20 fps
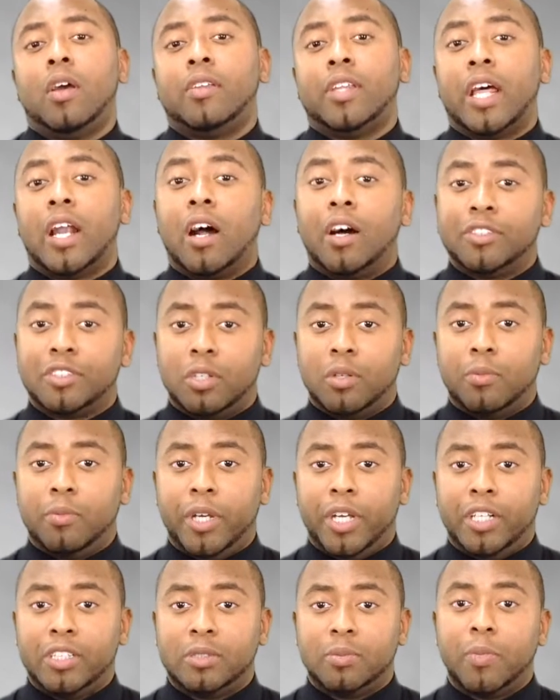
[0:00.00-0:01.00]
That also
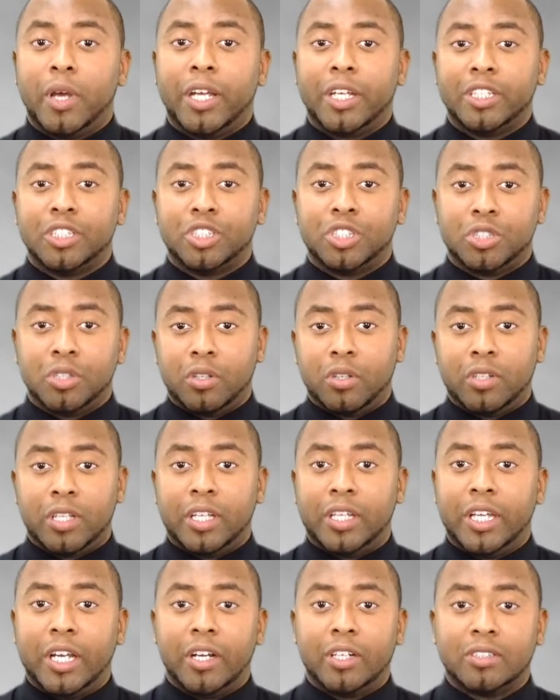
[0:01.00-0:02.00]
means making sure
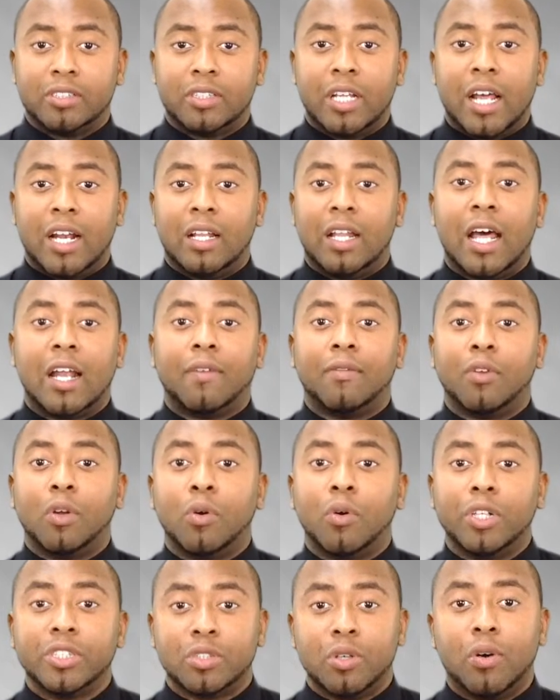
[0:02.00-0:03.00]
that there's not a lot of
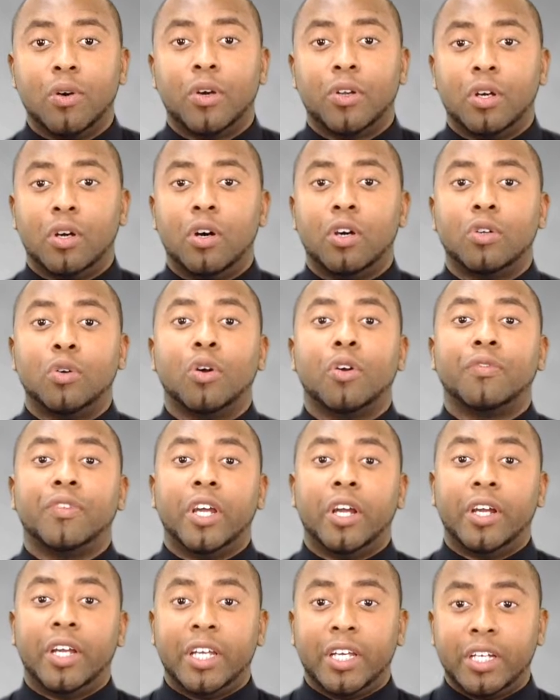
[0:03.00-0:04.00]
noise going on, or if
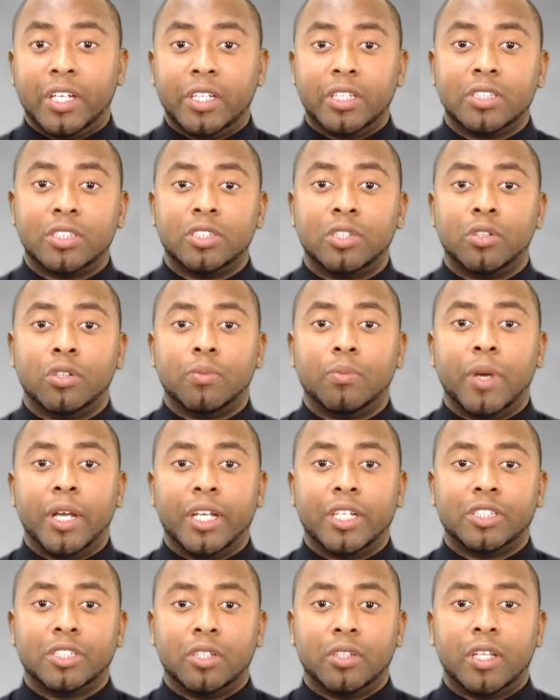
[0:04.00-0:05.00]
there is, you're
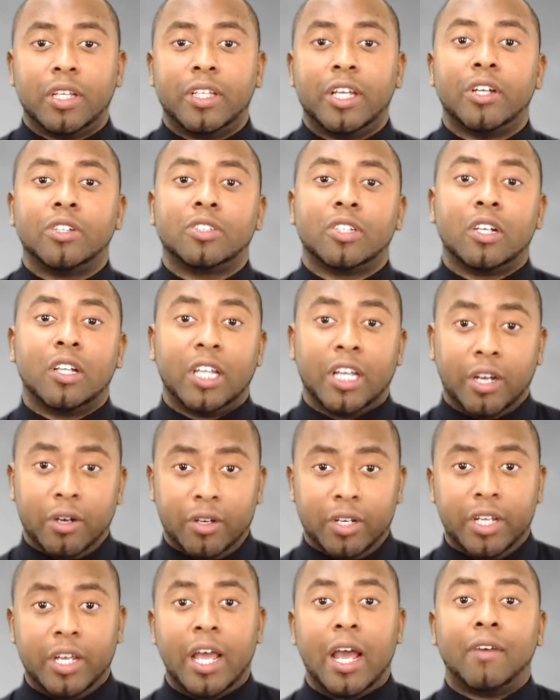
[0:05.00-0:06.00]
making sure that there's
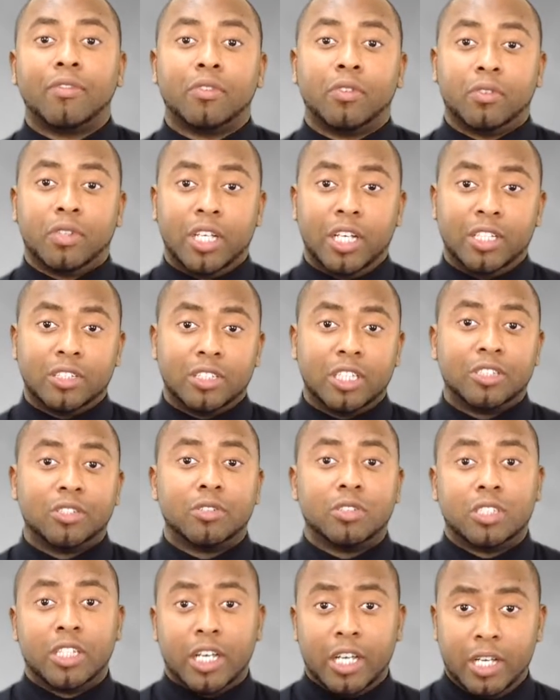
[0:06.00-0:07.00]
clarity after things that you're
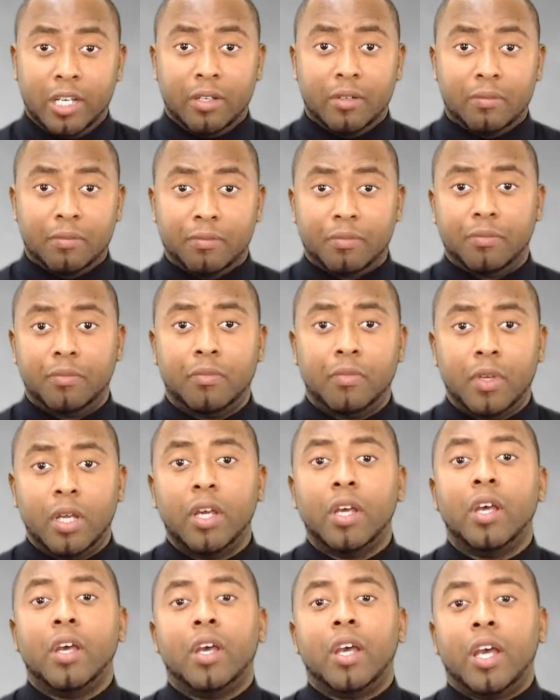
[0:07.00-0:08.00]
saying.
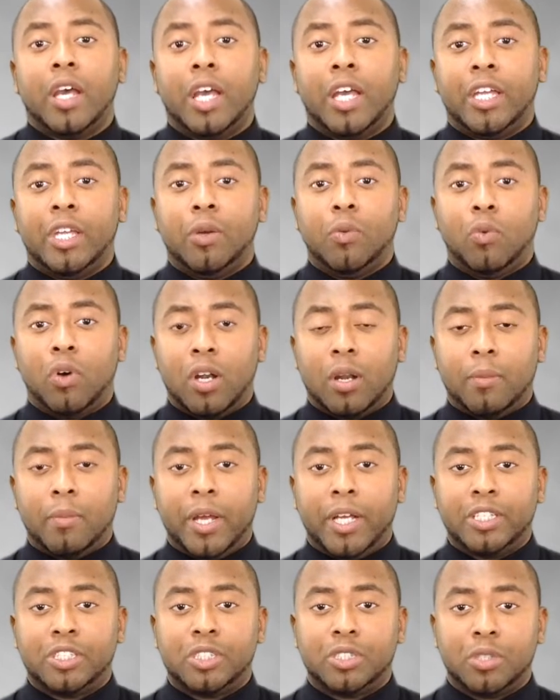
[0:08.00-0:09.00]
And you want to
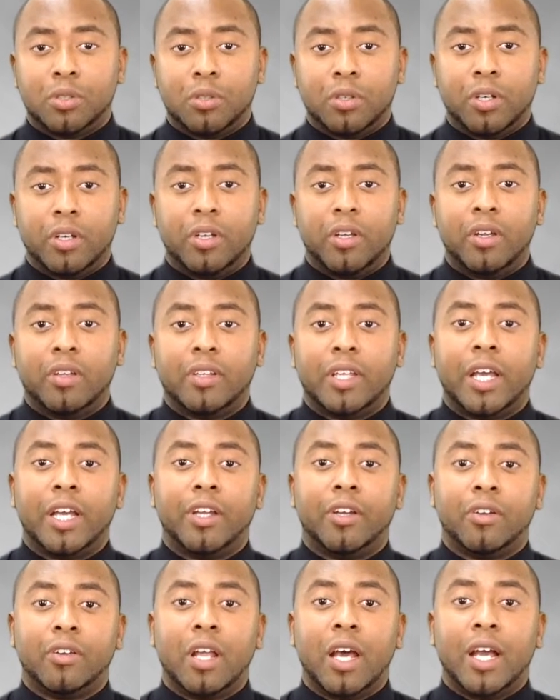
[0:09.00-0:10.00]
make sure that
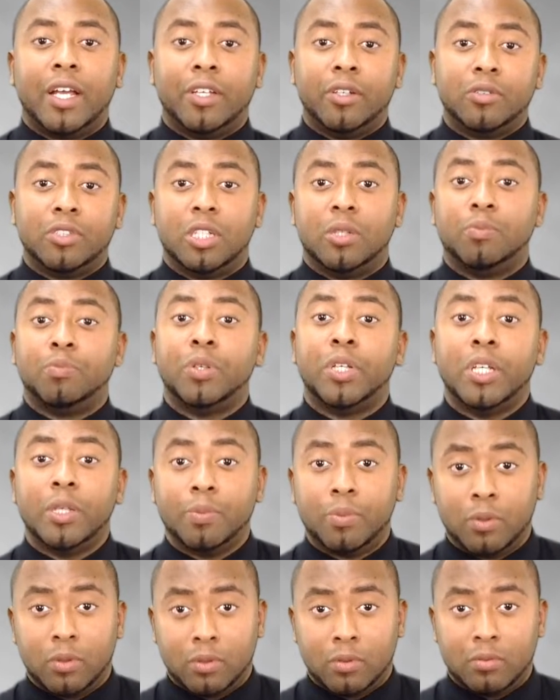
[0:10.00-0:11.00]
you're not using
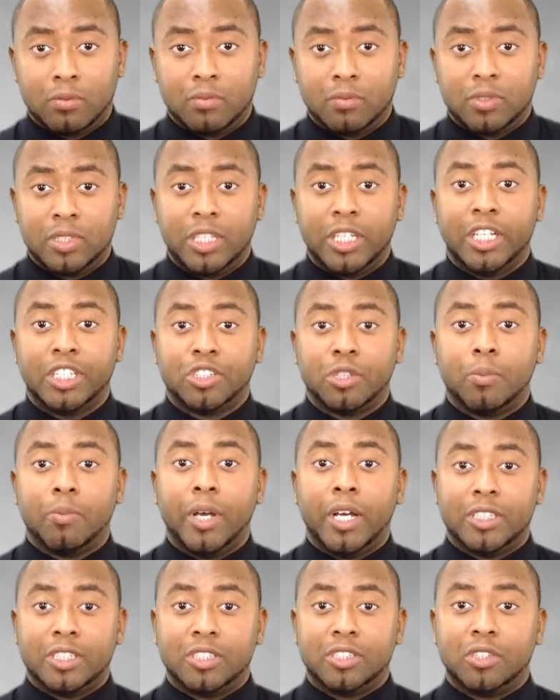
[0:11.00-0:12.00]
people to get your
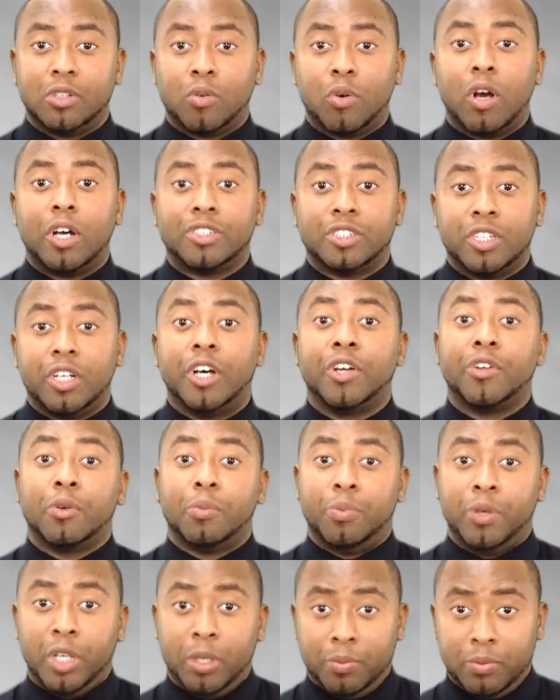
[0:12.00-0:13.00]
message across to other
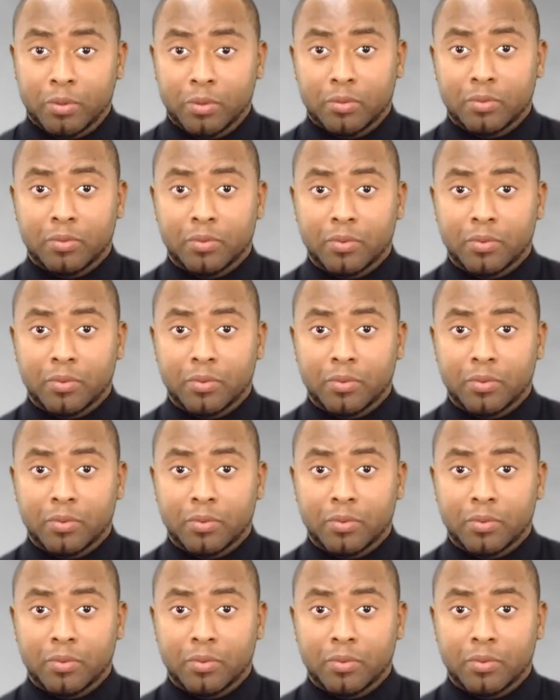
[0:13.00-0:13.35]
people,